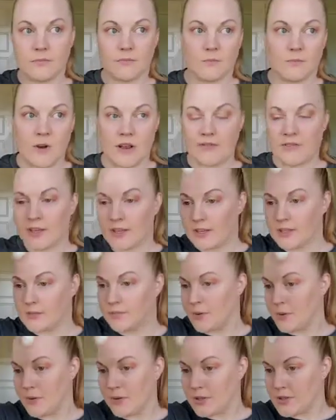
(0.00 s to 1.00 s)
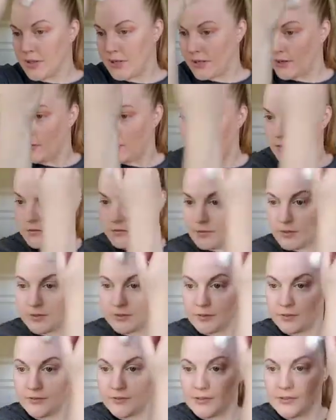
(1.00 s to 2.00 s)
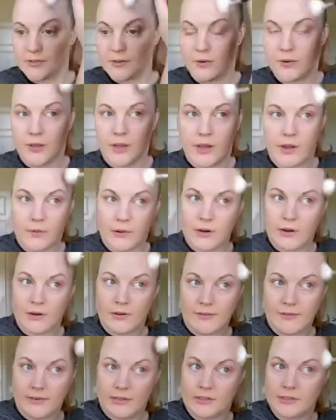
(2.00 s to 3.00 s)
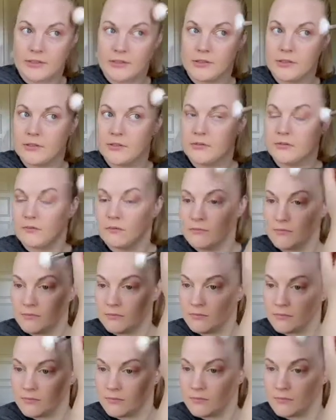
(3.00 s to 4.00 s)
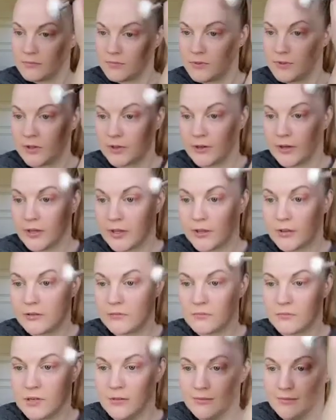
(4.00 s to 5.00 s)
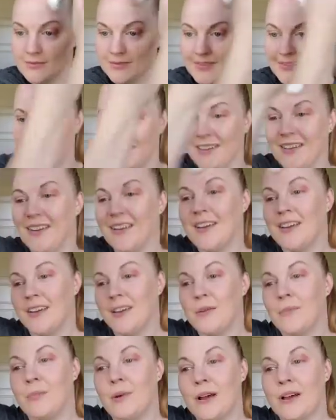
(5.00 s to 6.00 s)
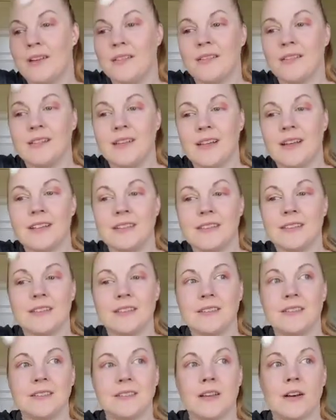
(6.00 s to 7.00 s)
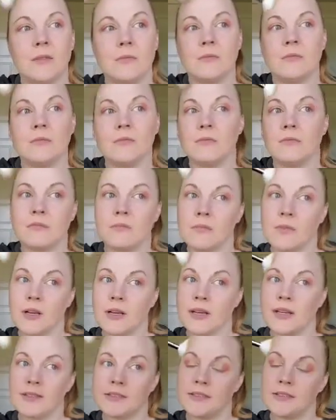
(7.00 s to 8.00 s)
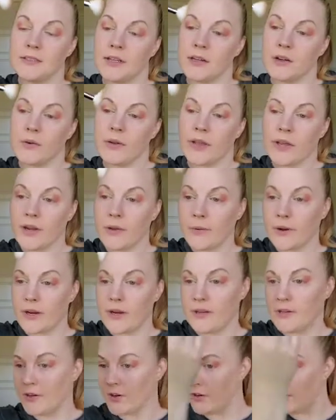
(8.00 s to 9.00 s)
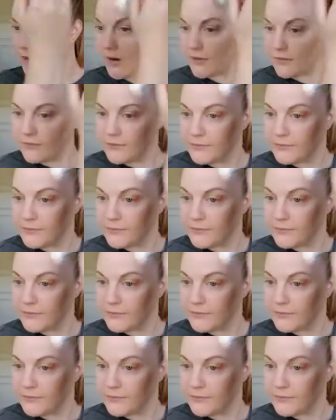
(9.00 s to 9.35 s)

revving his motorcycle. I don't know if he's going anywhere or if he's just starting it. But let's, oh, I guess he's not going anywhere. He turned it off.